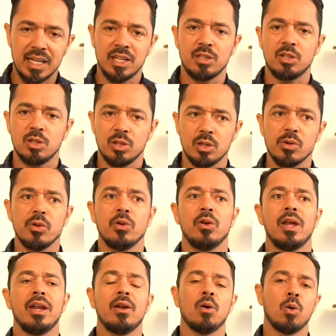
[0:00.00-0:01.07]
into your
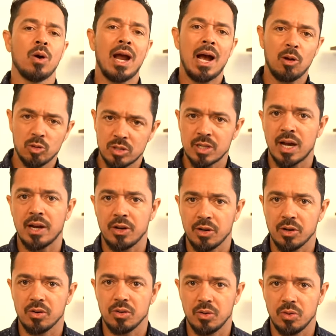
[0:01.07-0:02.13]
unit or outside of
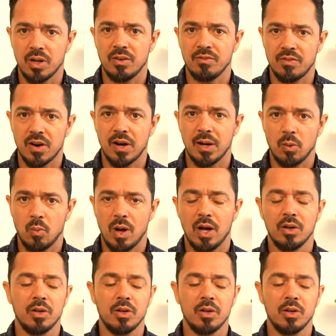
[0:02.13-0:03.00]
your unit very well.